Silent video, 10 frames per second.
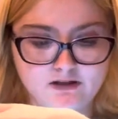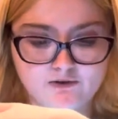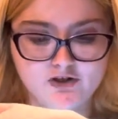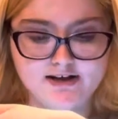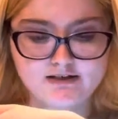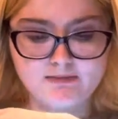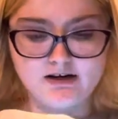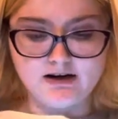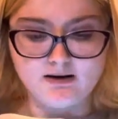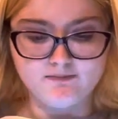You rejected me,
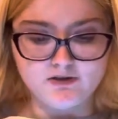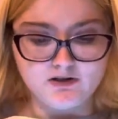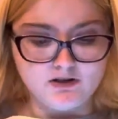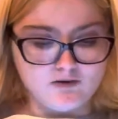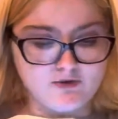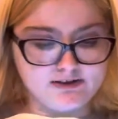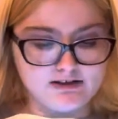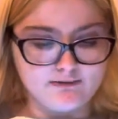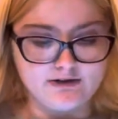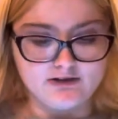and I'm with
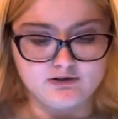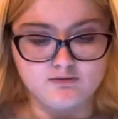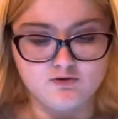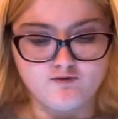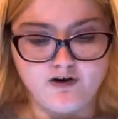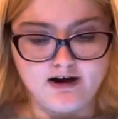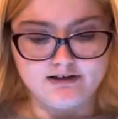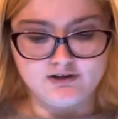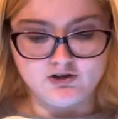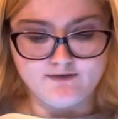someone else to move on,
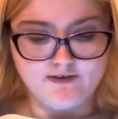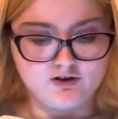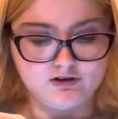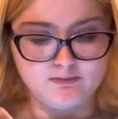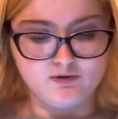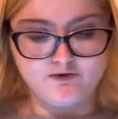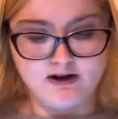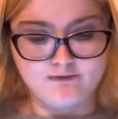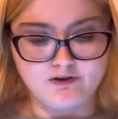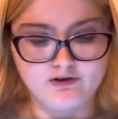and she eventually moved
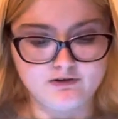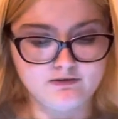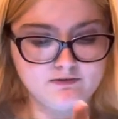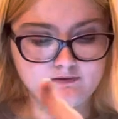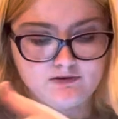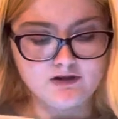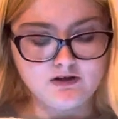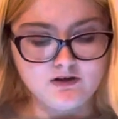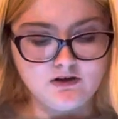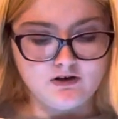on with
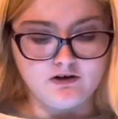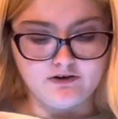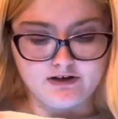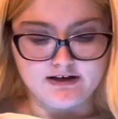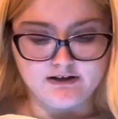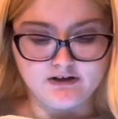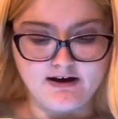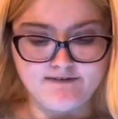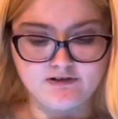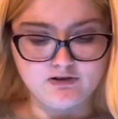her and Kelly. You
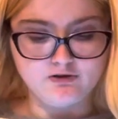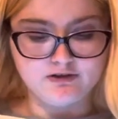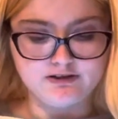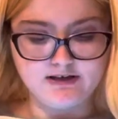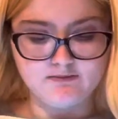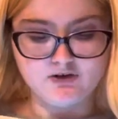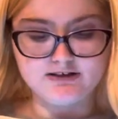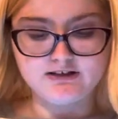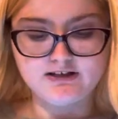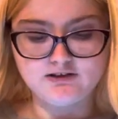have to do the same.
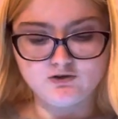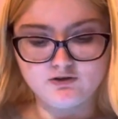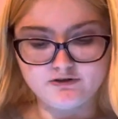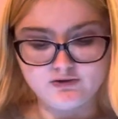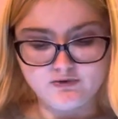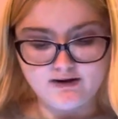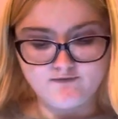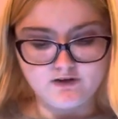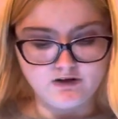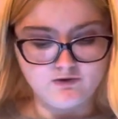Jesse isn't going to
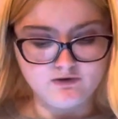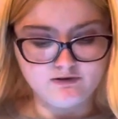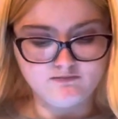wait for you.